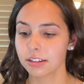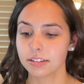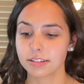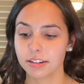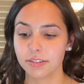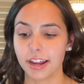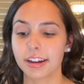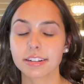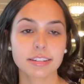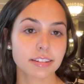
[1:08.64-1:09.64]
So
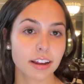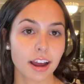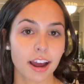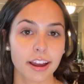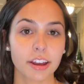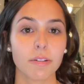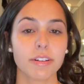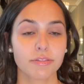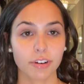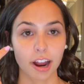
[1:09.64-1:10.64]
next, I go in
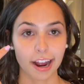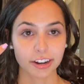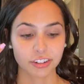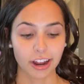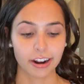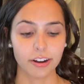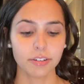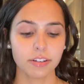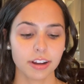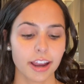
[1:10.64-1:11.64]
for eyeshadow,
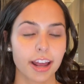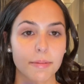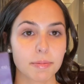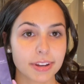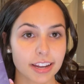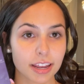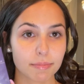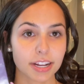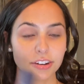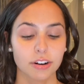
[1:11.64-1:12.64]
and I'm going to be taking
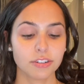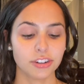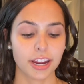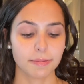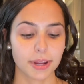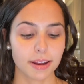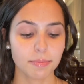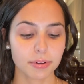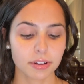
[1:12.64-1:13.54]
my Tarte Shape Tape,